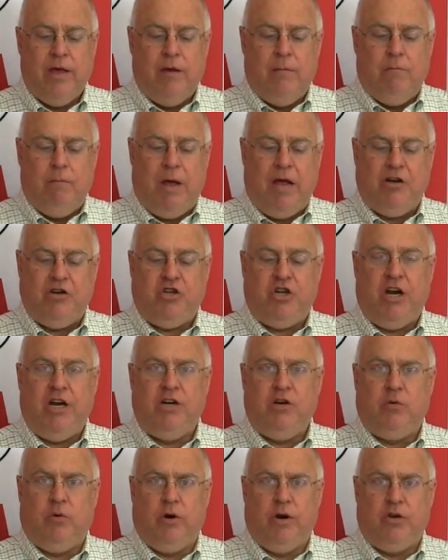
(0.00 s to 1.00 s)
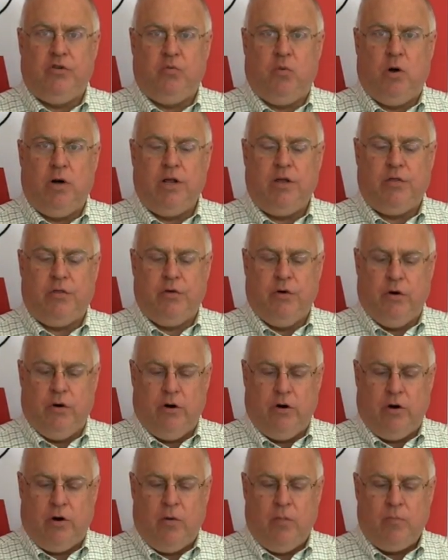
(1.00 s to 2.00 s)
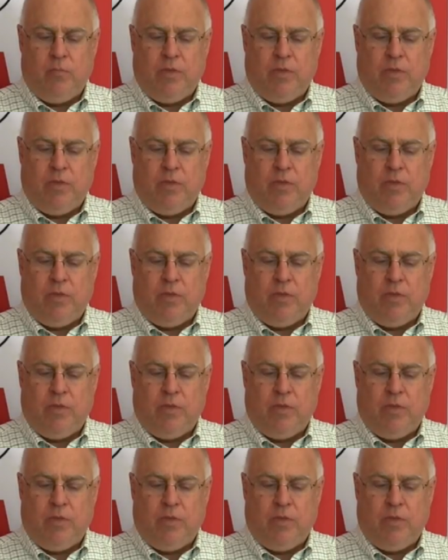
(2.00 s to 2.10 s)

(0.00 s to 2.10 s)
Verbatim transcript: met January 23rd